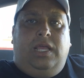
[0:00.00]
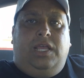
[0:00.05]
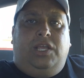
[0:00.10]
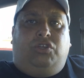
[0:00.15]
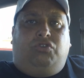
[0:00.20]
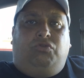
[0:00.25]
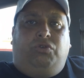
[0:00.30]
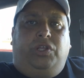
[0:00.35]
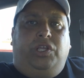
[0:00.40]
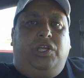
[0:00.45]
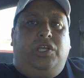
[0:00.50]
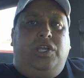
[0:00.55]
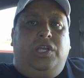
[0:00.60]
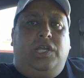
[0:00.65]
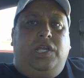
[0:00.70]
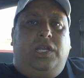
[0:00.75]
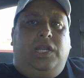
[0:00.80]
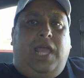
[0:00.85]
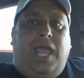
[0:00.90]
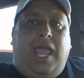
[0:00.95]
He's really
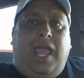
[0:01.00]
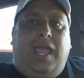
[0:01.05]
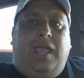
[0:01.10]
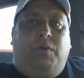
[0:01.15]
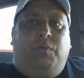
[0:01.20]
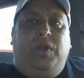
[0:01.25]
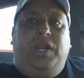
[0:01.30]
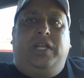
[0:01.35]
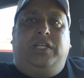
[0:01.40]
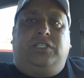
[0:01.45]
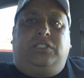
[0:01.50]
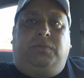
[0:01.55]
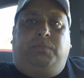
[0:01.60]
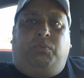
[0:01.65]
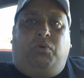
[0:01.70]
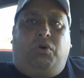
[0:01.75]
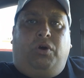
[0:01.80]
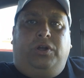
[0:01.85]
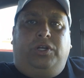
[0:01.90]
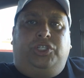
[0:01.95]
good, gang. We need to
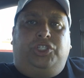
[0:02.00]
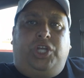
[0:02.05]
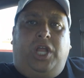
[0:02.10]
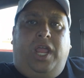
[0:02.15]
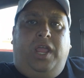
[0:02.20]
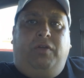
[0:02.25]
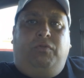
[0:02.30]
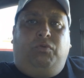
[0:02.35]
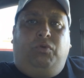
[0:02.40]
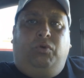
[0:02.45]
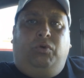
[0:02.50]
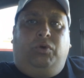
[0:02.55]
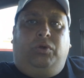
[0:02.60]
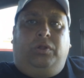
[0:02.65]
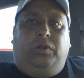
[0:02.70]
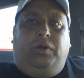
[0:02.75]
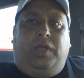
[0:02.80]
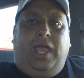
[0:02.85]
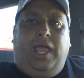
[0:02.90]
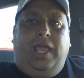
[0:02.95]
support J.
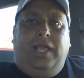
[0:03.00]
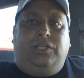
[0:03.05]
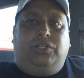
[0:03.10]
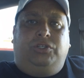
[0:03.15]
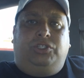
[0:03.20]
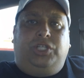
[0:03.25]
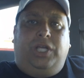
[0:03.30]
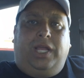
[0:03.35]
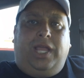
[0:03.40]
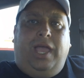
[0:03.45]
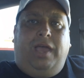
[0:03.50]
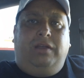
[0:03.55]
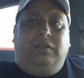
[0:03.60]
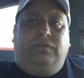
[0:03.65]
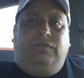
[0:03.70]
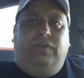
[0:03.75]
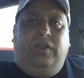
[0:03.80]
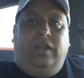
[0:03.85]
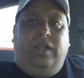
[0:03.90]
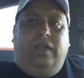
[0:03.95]
Rule, okay? So check out
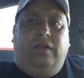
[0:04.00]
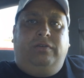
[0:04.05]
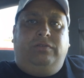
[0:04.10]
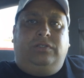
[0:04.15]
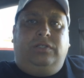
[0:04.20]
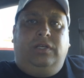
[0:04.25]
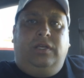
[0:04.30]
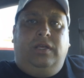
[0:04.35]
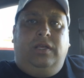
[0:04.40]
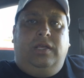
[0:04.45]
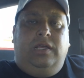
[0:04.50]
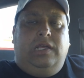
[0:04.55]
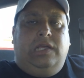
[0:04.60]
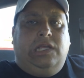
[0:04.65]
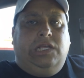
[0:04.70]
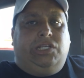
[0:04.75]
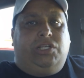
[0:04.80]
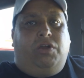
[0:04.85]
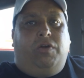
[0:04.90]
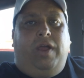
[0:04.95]
his videos.
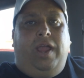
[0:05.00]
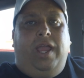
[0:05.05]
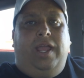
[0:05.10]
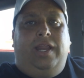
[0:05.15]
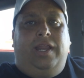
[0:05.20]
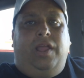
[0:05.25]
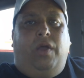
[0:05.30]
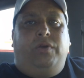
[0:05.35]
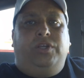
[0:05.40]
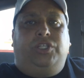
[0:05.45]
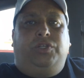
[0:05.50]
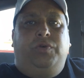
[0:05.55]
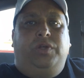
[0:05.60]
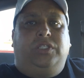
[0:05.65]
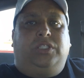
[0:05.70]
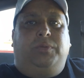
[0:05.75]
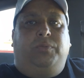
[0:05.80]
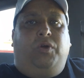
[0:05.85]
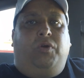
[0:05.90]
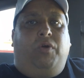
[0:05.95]
He's great. And he's always
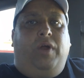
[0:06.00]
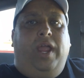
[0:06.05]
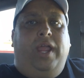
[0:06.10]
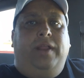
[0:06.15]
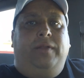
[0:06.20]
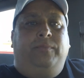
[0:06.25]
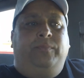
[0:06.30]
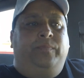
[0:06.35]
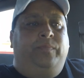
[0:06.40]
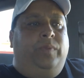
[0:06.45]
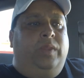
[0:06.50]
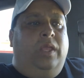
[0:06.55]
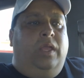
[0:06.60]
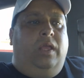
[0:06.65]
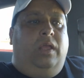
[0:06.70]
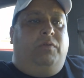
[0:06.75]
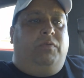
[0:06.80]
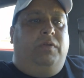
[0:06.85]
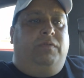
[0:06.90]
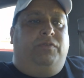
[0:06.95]
doing some great
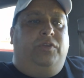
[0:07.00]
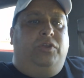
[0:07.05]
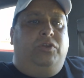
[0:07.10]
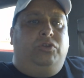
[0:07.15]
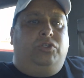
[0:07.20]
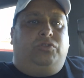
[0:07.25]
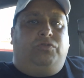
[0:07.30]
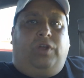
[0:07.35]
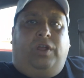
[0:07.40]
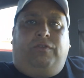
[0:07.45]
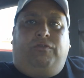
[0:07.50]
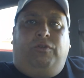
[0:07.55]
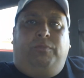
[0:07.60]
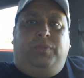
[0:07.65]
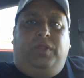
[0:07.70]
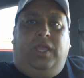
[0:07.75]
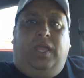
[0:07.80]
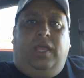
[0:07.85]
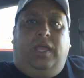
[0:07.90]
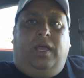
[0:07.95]
reviews
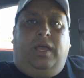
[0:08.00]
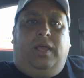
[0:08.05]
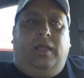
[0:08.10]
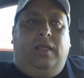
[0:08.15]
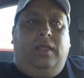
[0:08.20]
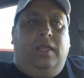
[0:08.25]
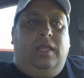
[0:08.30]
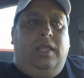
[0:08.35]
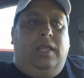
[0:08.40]
from the, uh,